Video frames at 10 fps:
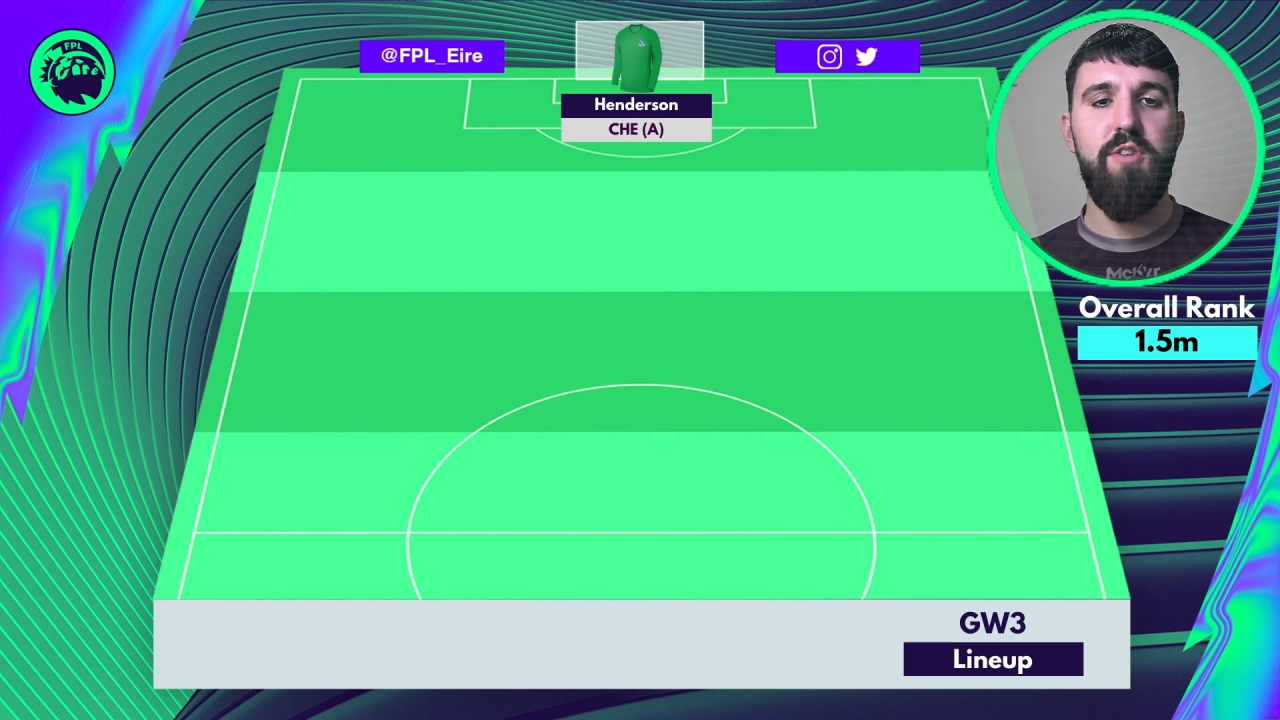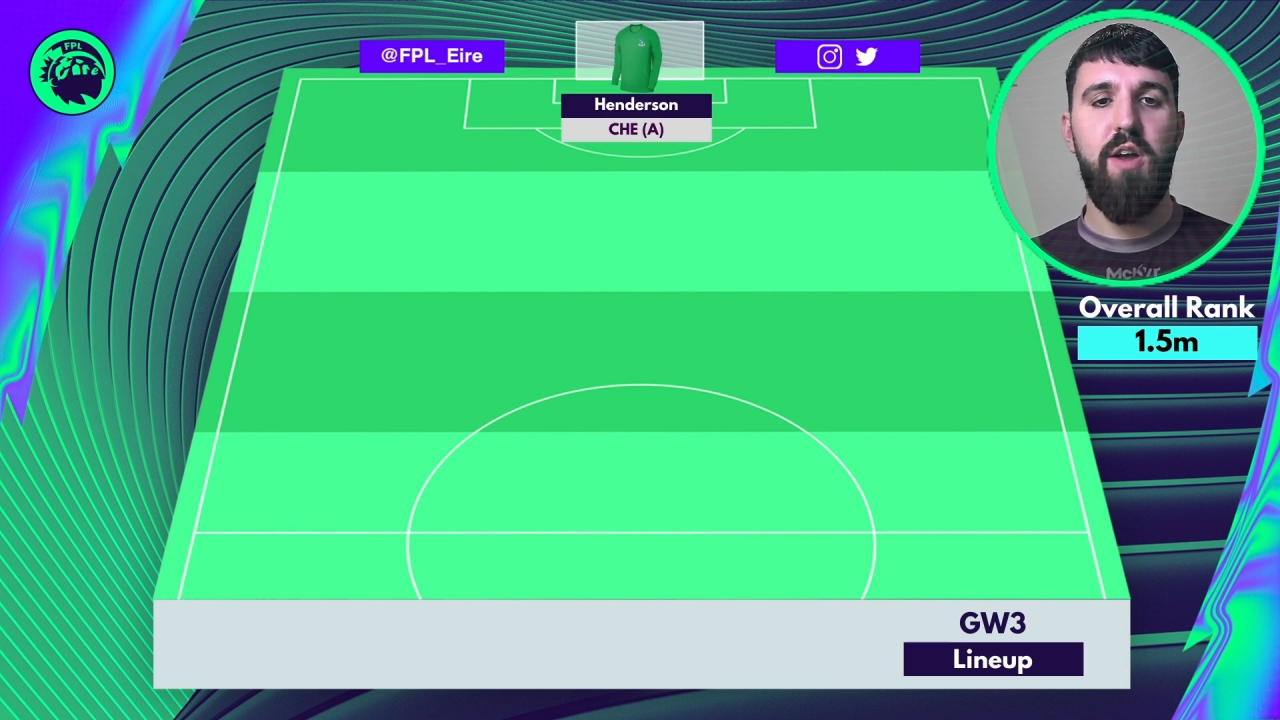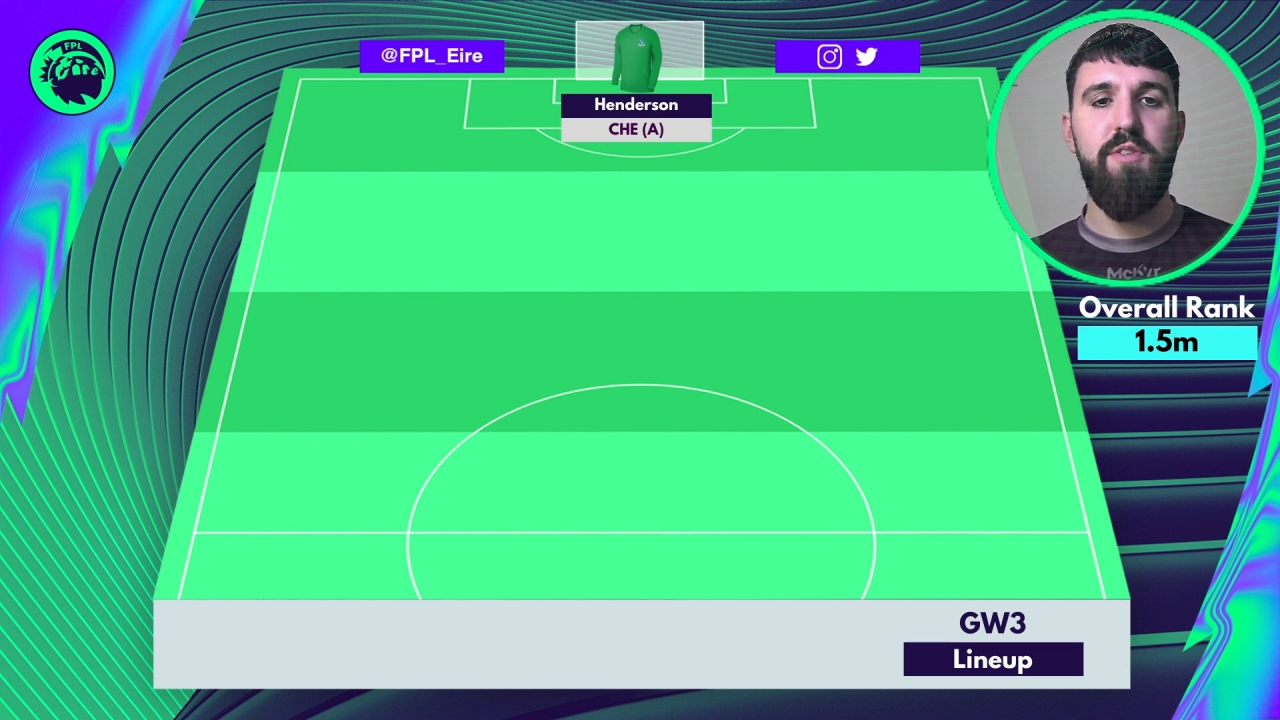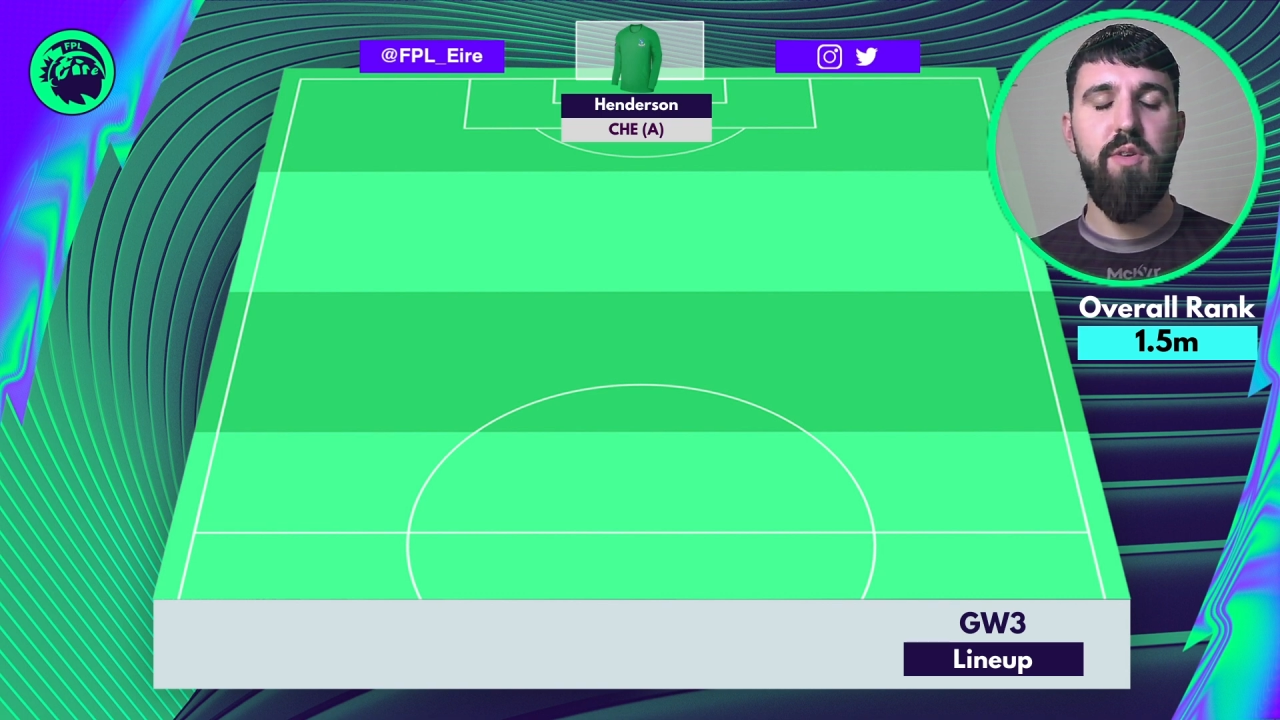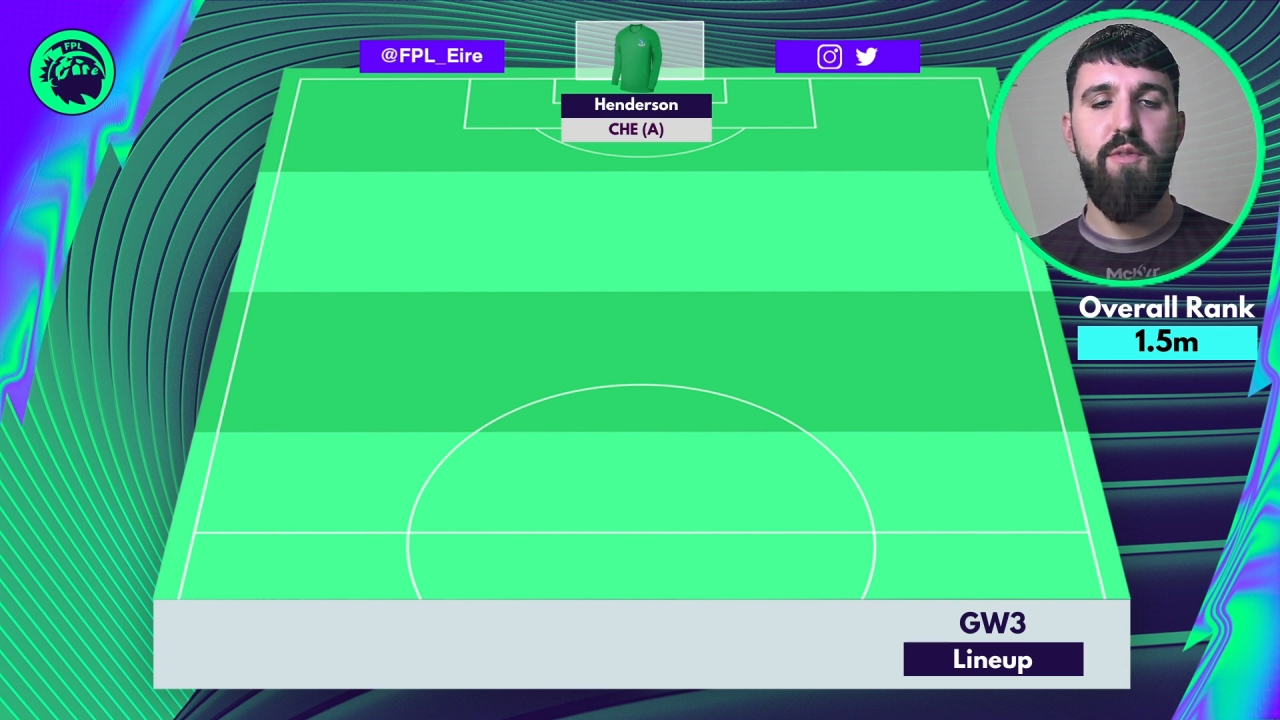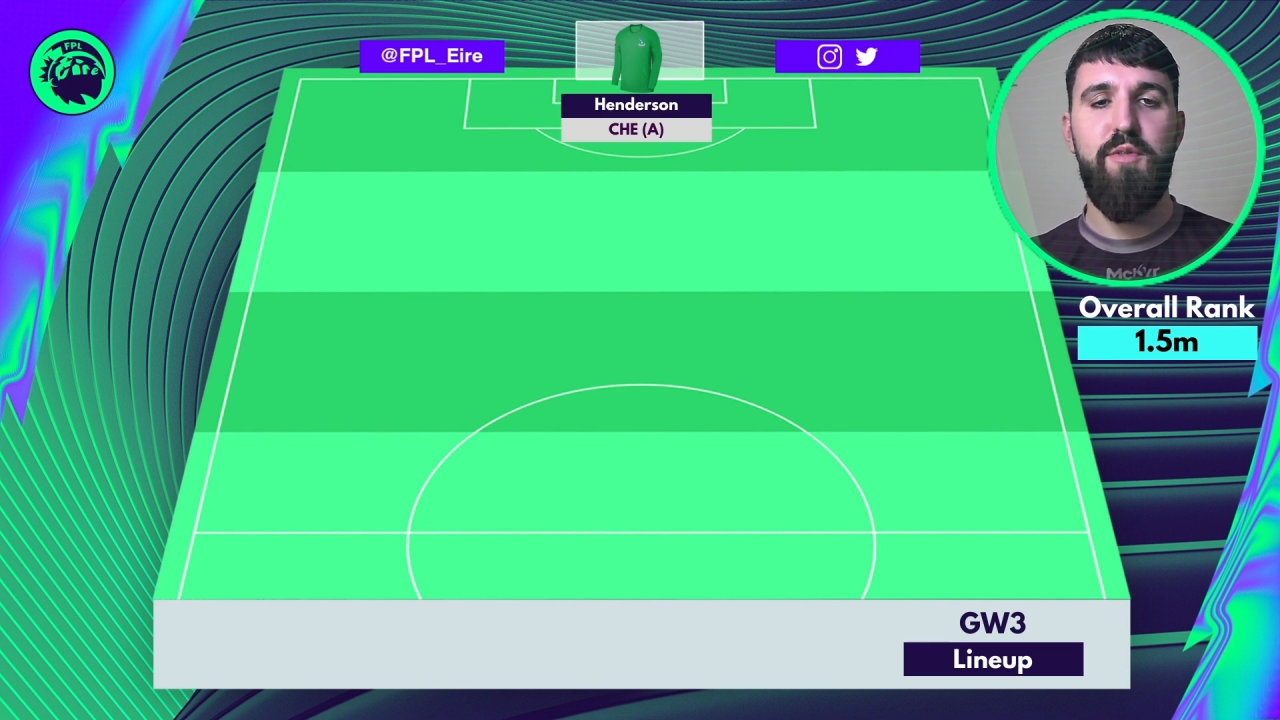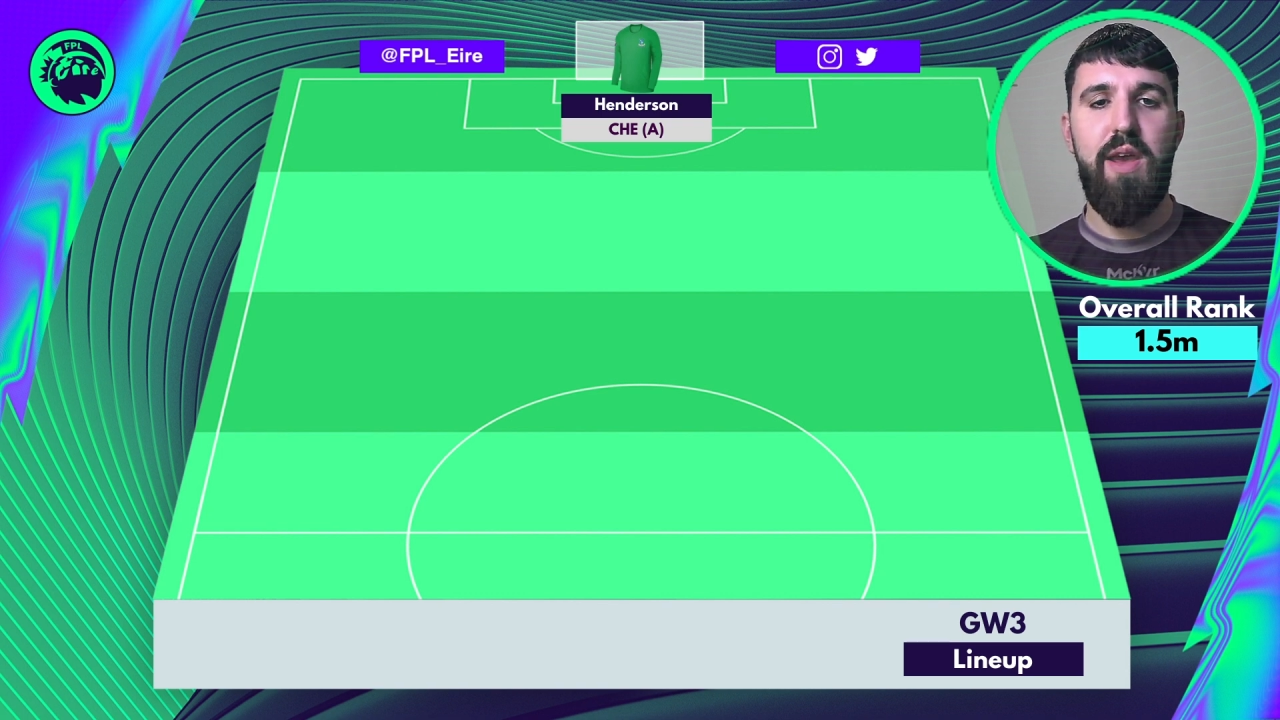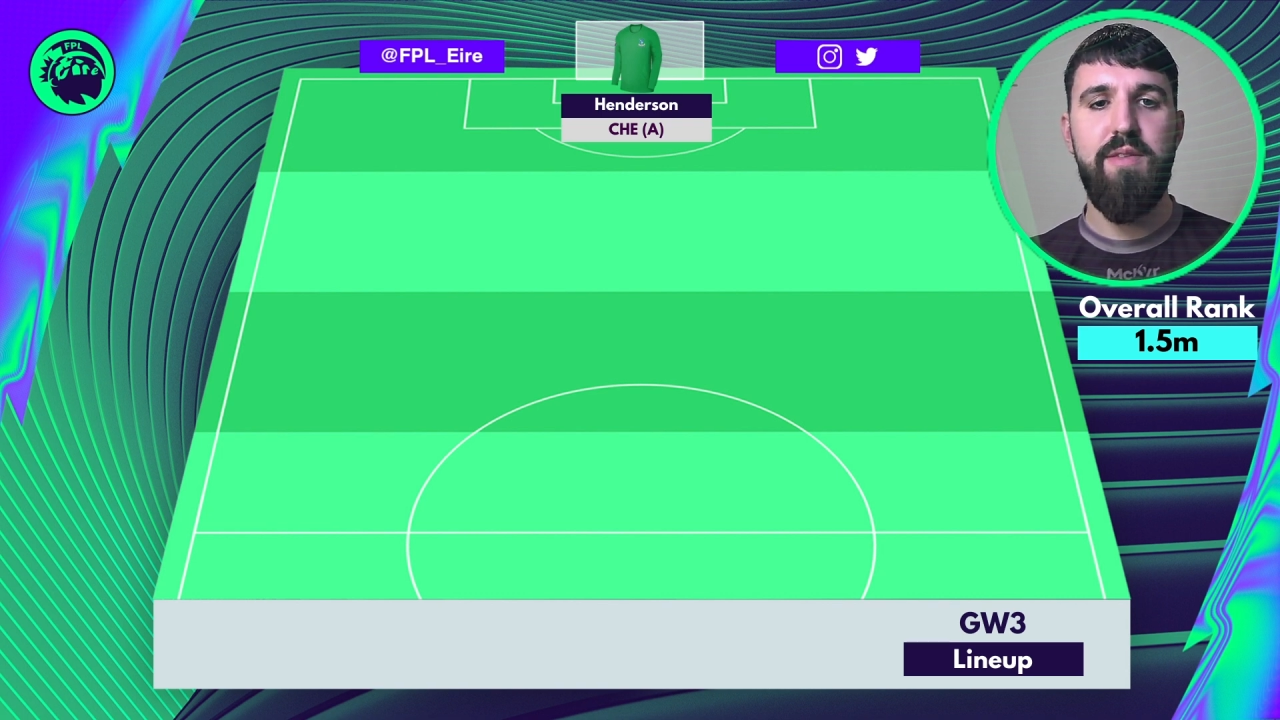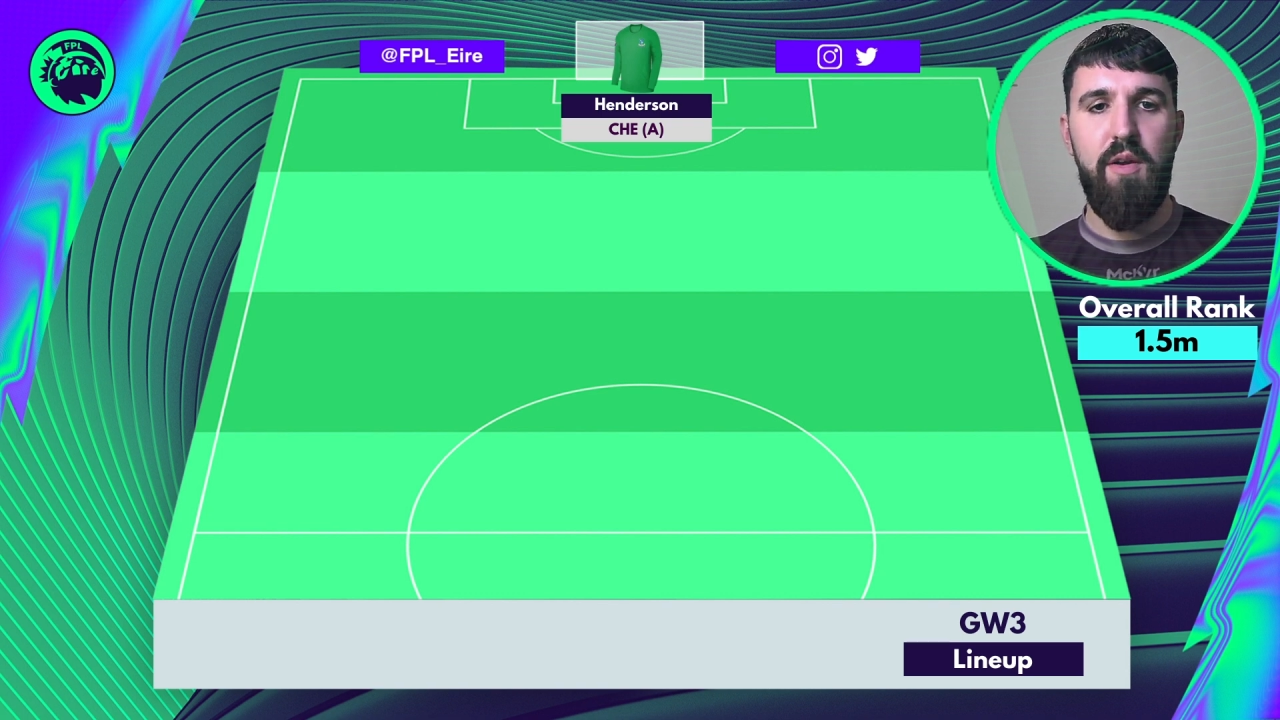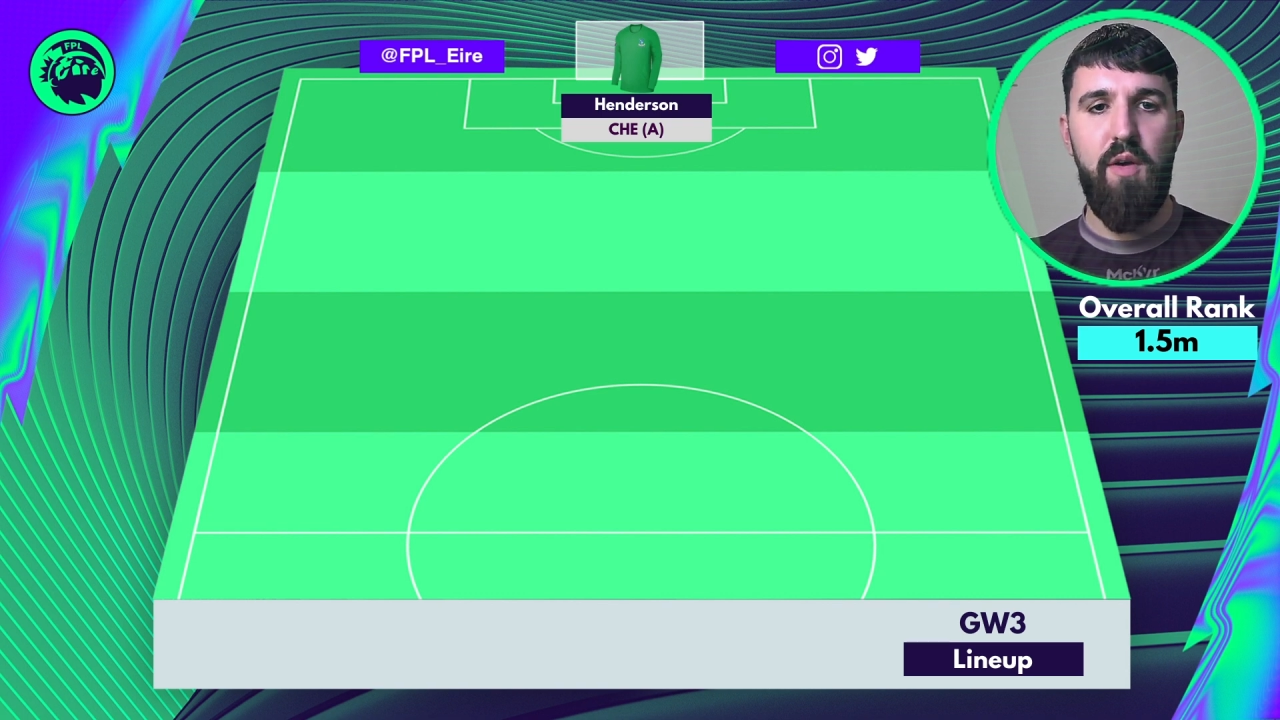shots he's going to
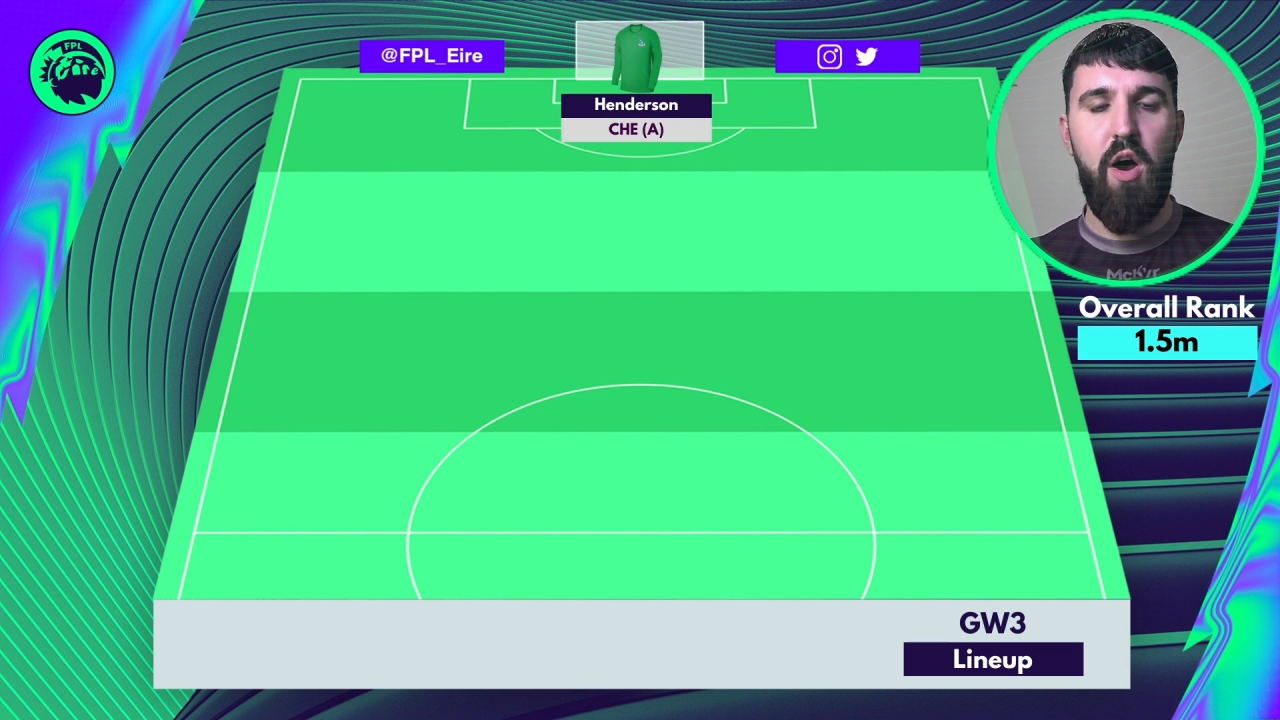face